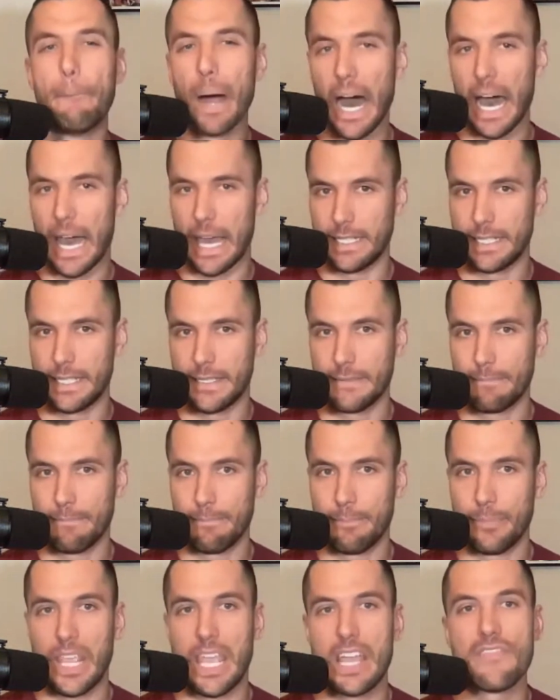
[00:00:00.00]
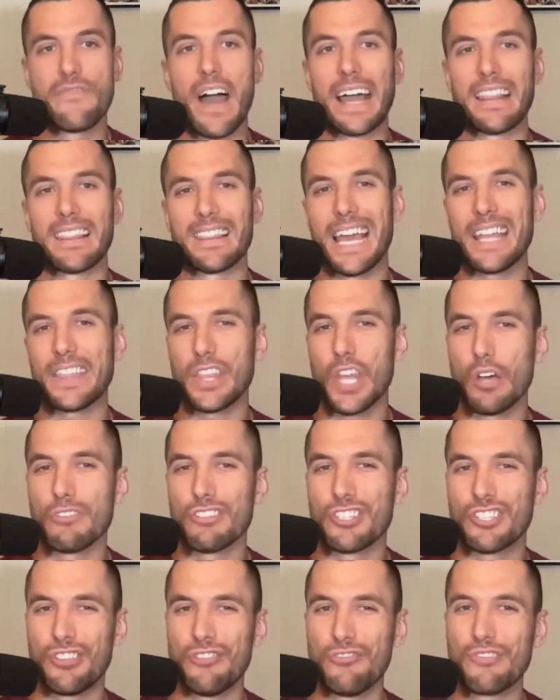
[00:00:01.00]
But if I let
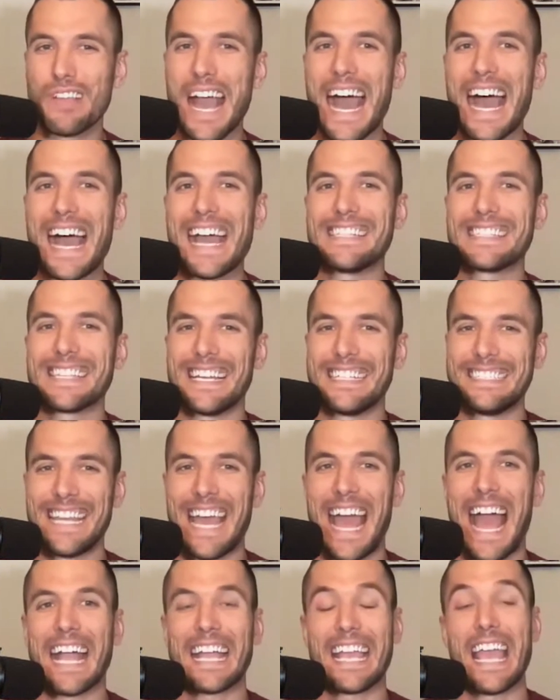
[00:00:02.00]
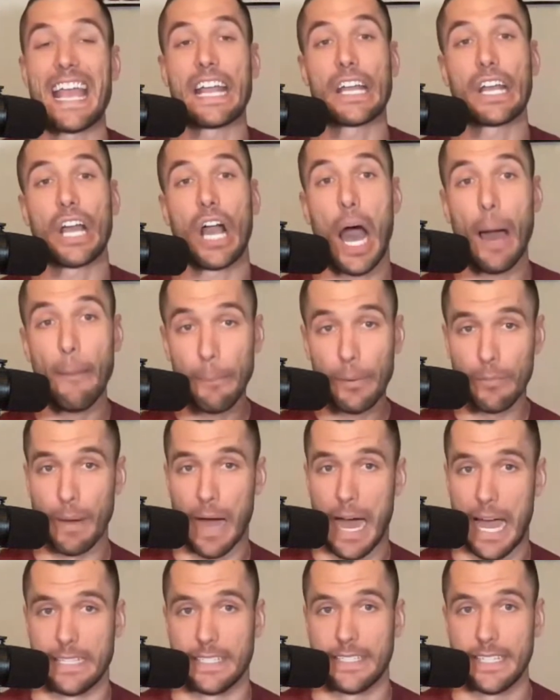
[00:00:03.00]
those two guys attack a
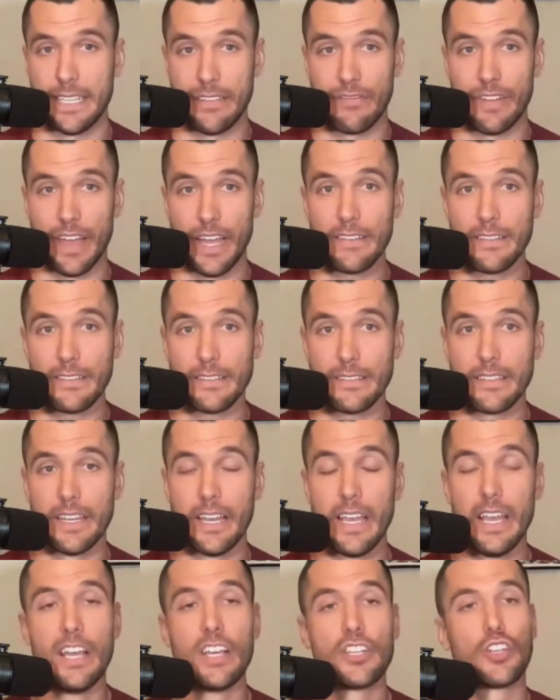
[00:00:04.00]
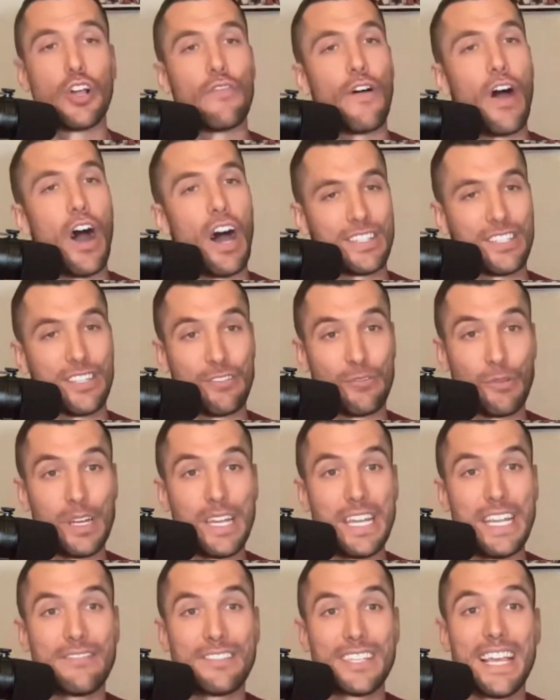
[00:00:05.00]
compromised defense, so if Austin
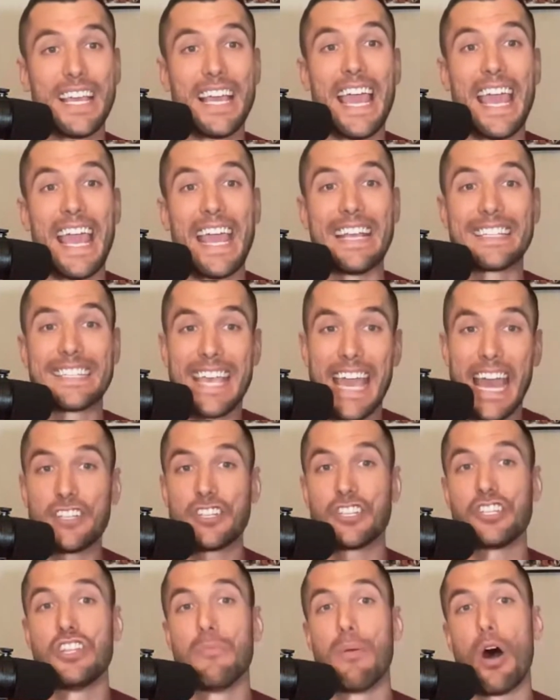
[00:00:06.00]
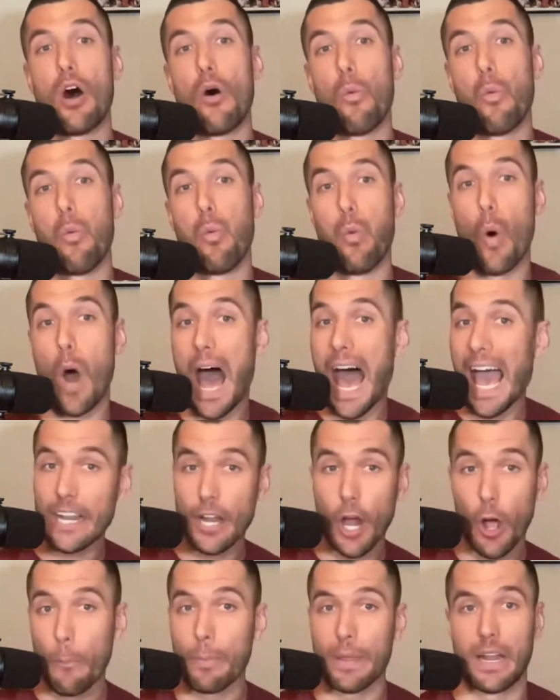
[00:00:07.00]
Reeves is catching the ball
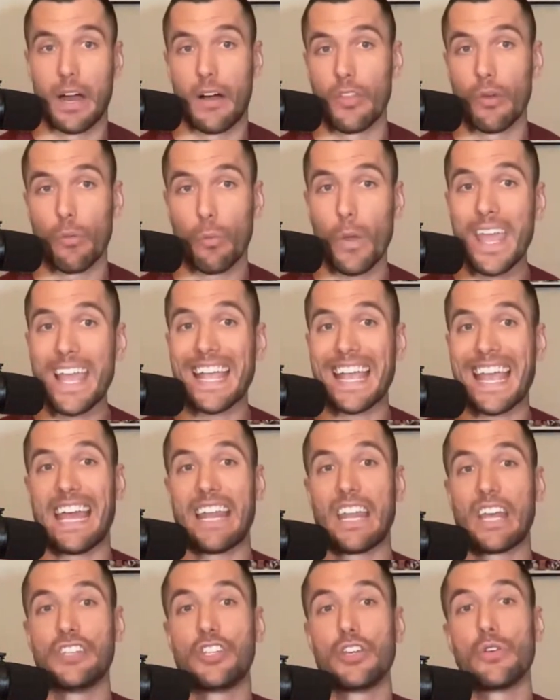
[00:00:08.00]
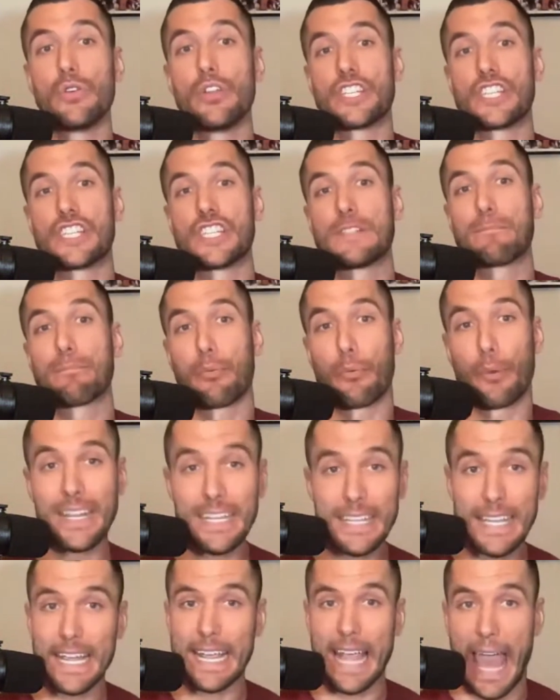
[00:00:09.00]
wide open on the wing and a dude is
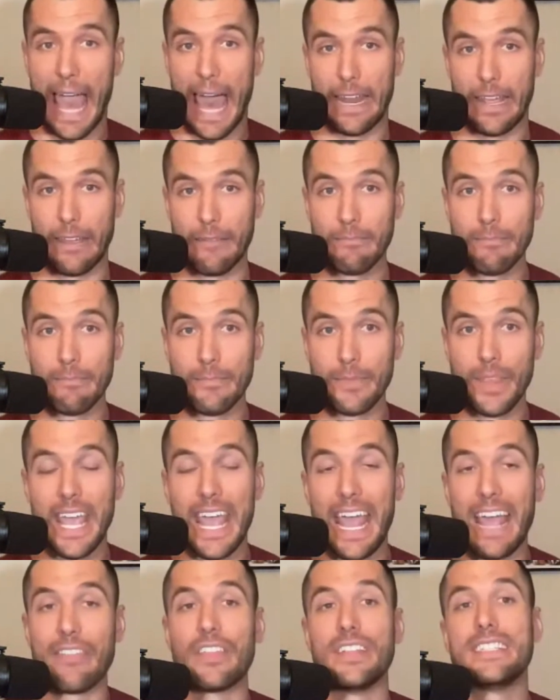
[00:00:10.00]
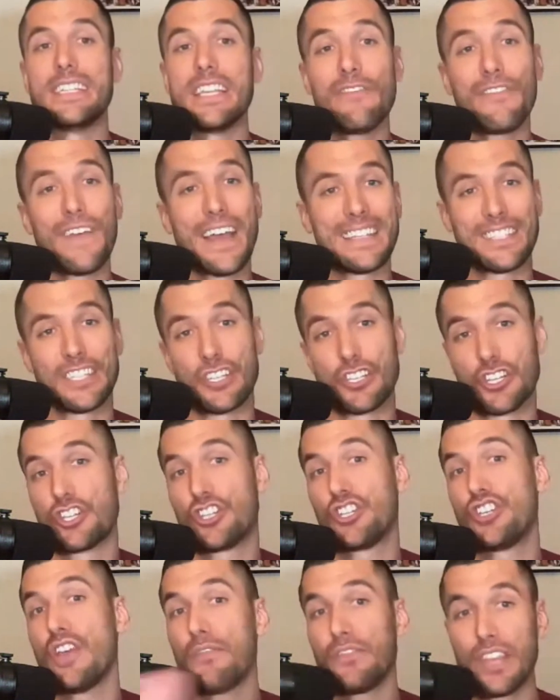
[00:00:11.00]
sprinting at him and the defense is
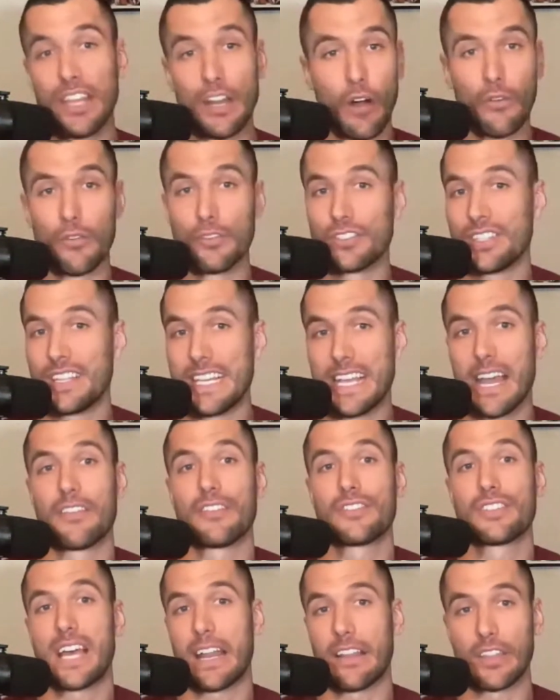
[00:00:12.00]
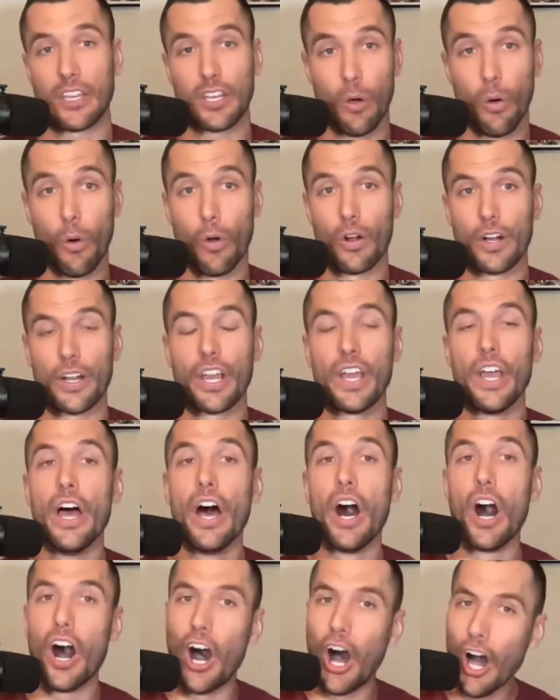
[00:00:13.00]
shifted over to the other side of the court,
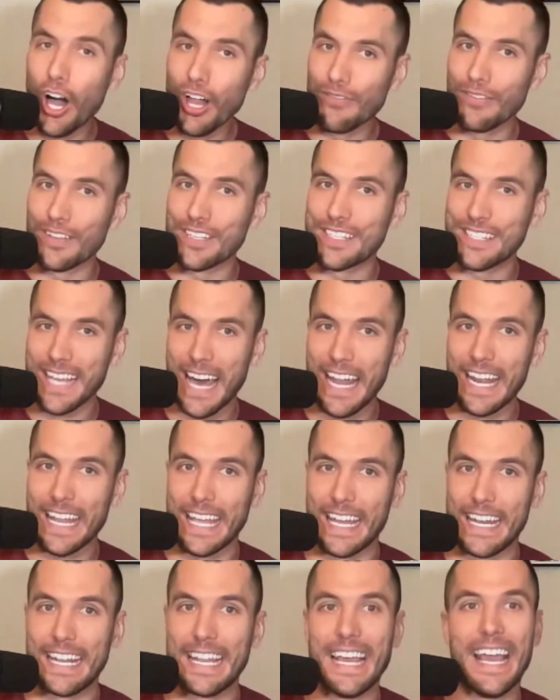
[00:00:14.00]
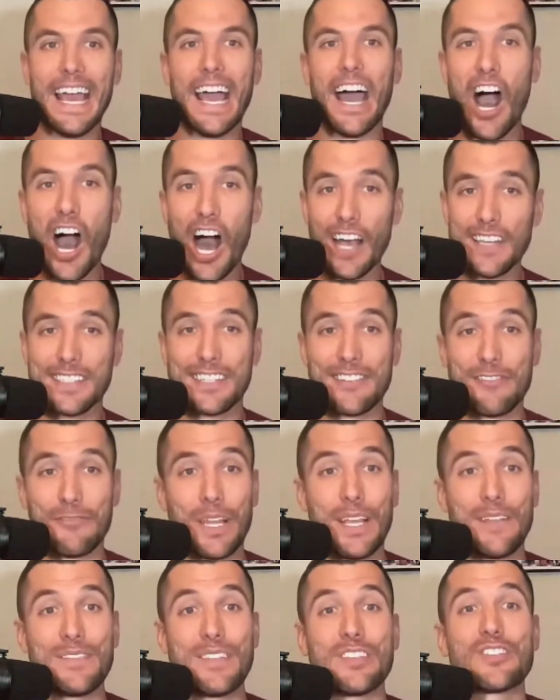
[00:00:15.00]
all of a sudden, Austin
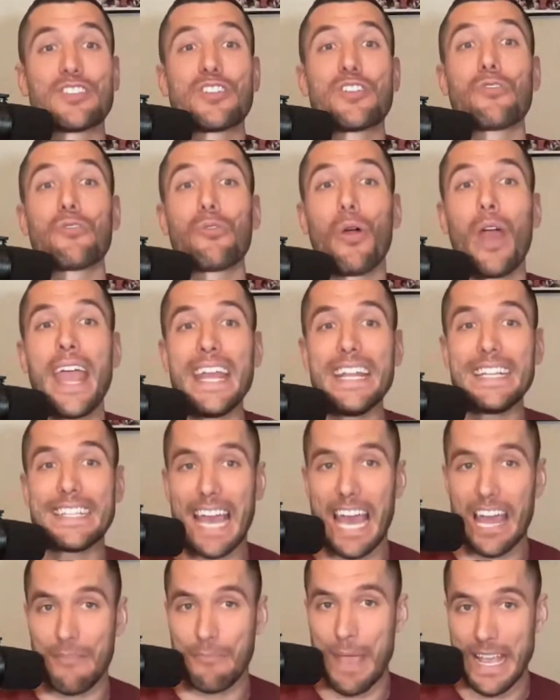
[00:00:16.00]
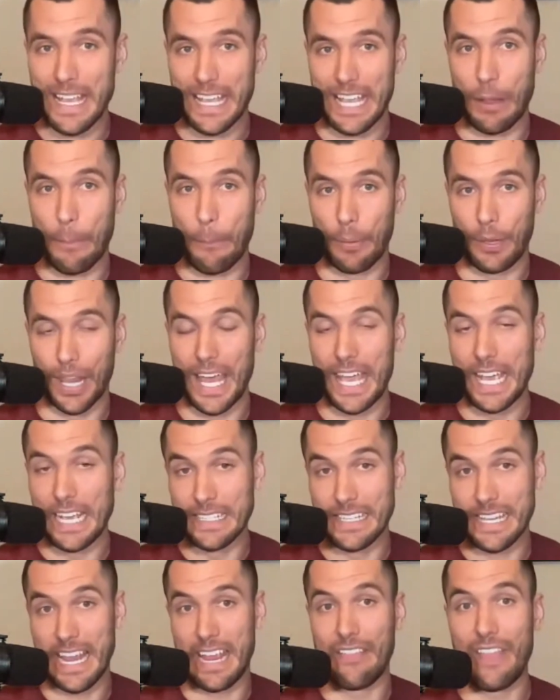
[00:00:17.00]
Reeves is great at making
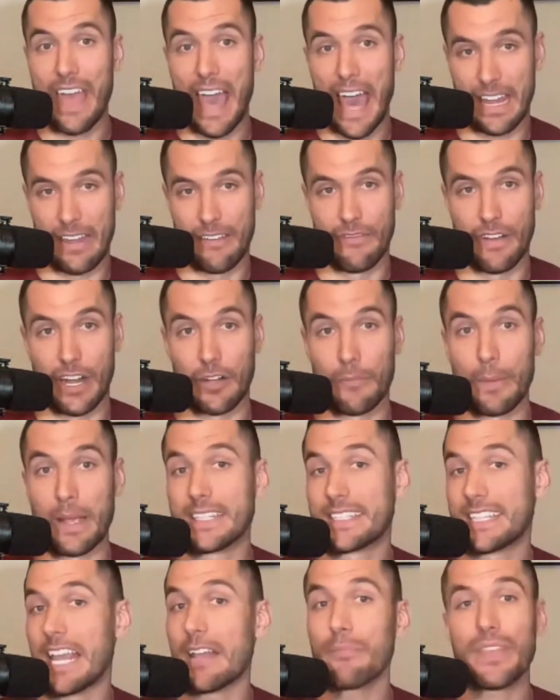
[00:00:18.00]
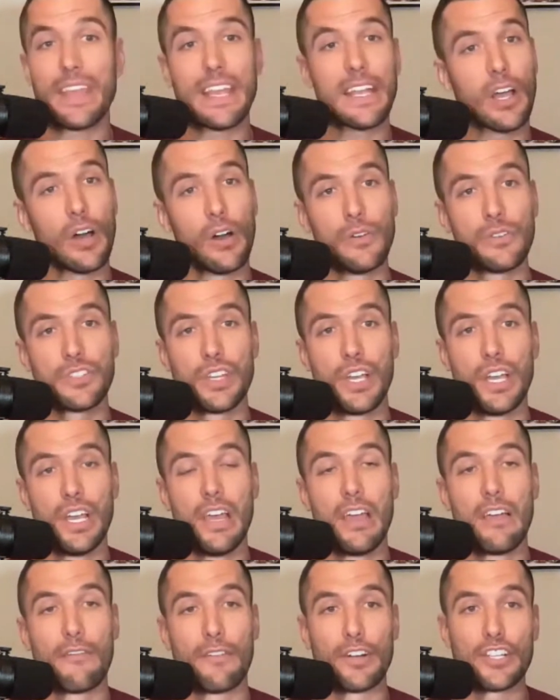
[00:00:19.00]
plays in that environment. Same thing goes
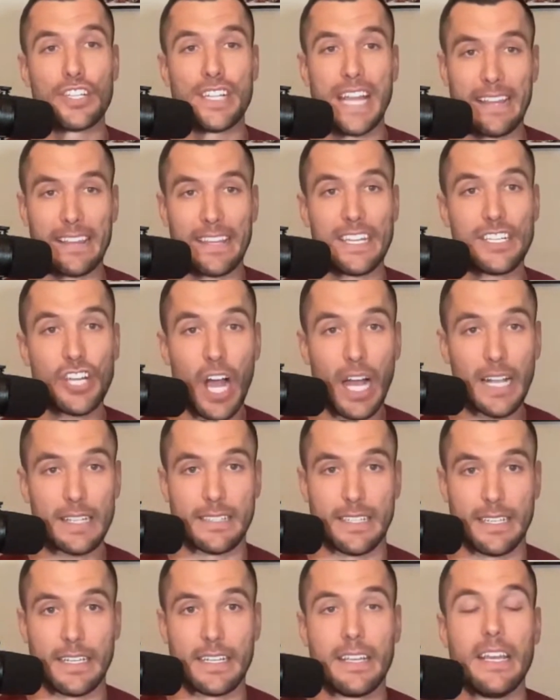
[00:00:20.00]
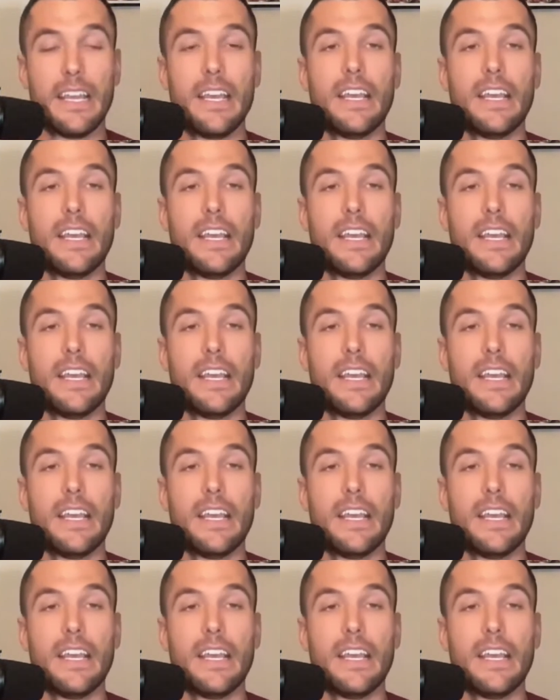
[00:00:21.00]
for Stanley Johnson.